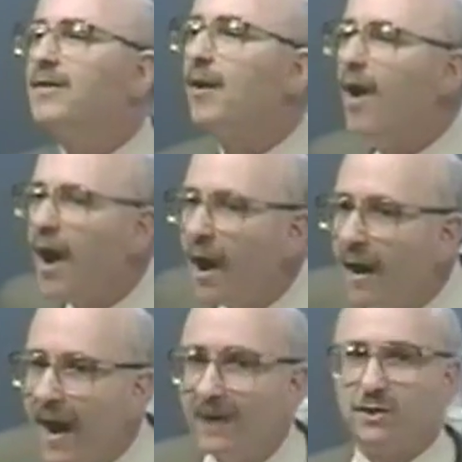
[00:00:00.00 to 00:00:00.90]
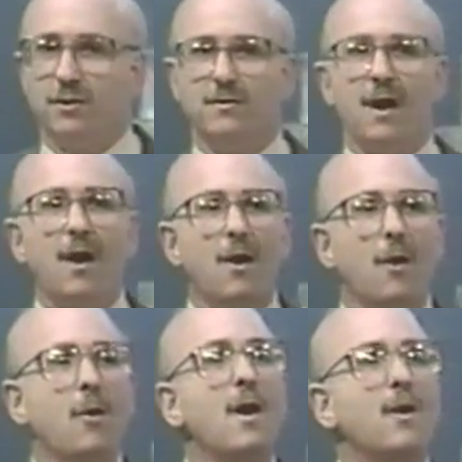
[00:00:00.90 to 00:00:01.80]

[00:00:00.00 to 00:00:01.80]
There are, as you know,